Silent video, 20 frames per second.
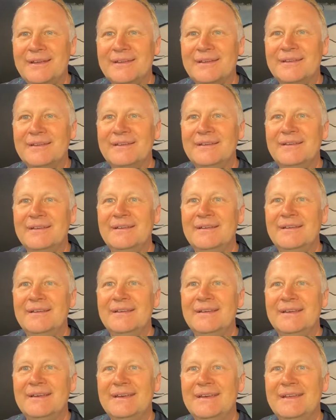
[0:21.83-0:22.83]
and,
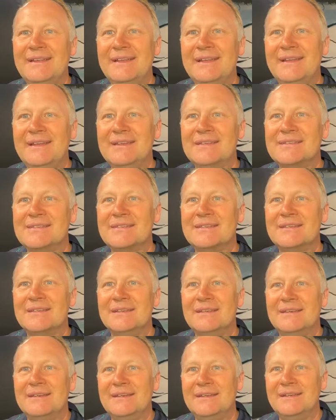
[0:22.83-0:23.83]
and then his,
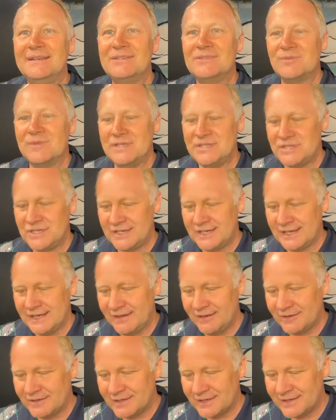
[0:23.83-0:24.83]
he's reaching
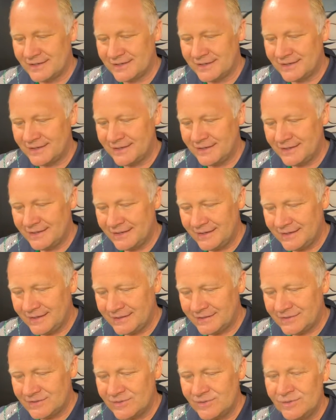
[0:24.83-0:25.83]
out
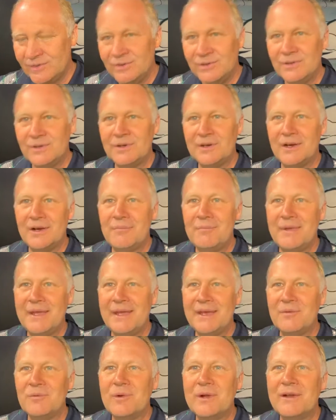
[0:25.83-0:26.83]
to a
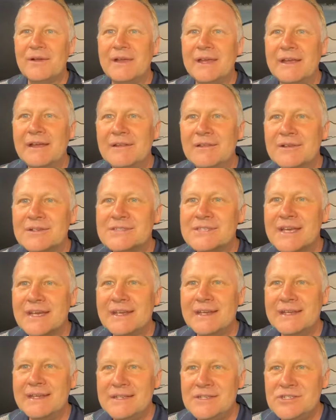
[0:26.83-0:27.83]
man wearing, looks like
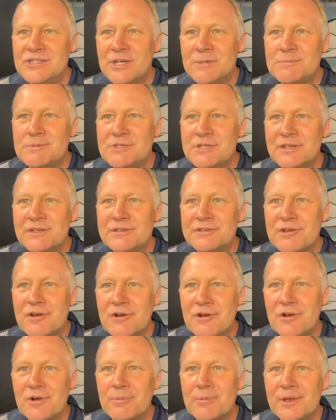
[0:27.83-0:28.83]
an Egyptian
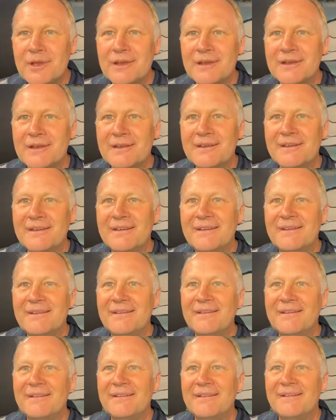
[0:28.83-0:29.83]
turban.
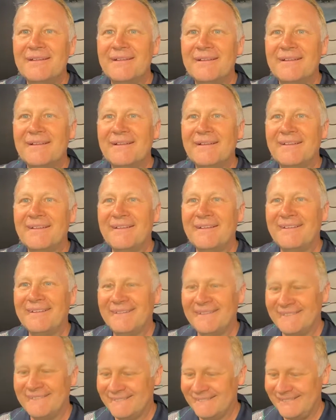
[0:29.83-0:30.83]
Huh.
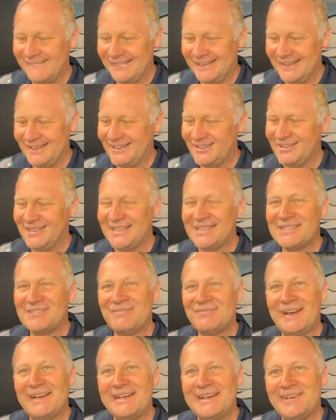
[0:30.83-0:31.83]
Let's
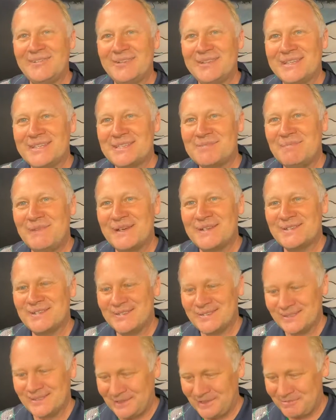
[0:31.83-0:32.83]
find out what this
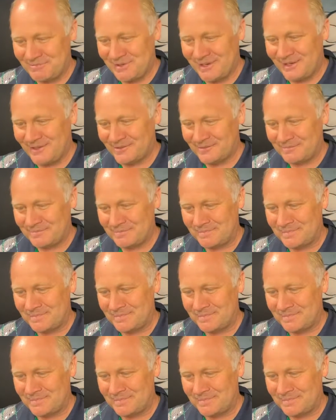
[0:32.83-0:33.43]
picture's all about.